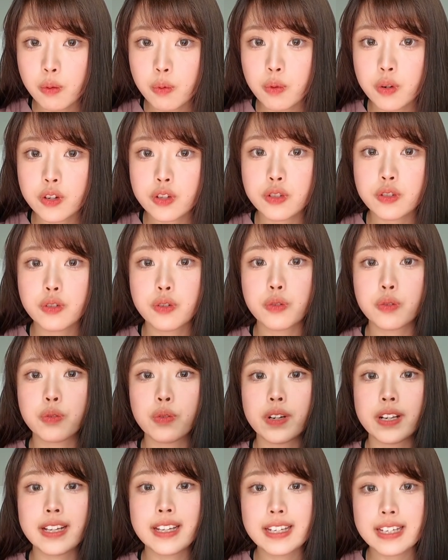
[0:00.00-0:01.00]
what you
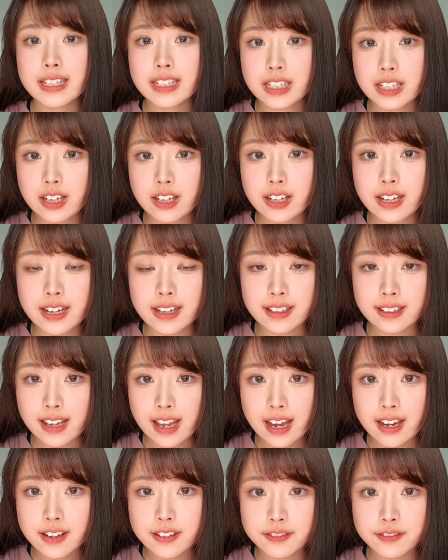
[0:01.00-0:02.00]
really care in
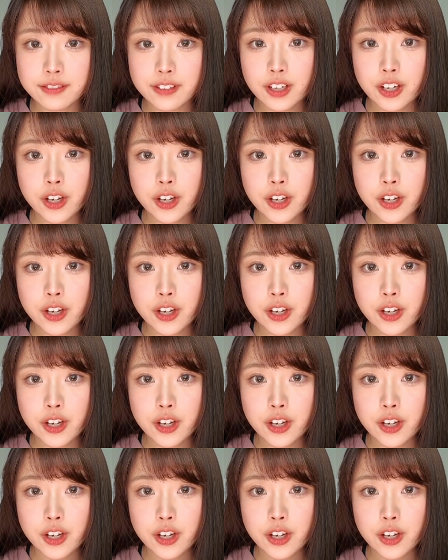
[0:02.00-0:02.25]
life,